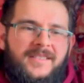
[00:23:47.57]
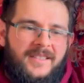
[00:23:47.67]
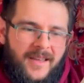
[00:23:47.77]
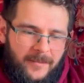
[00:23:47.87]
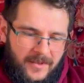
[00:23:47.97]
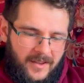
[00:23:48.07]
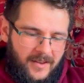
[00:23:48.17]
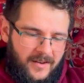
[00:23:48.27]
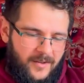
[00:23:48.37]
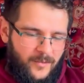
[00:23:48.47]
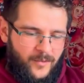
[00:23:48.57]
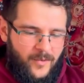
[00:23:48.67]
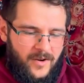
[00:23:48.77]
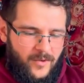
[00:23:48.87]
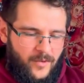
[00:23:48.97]
stamp there.
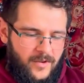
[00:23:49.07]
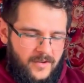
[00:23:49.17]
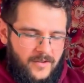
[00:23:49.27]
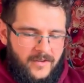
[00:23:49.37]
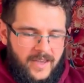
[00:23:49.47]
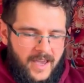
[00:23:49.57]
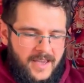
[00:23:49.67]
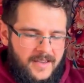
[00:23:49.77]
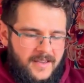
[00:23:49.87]
Whoa, okay.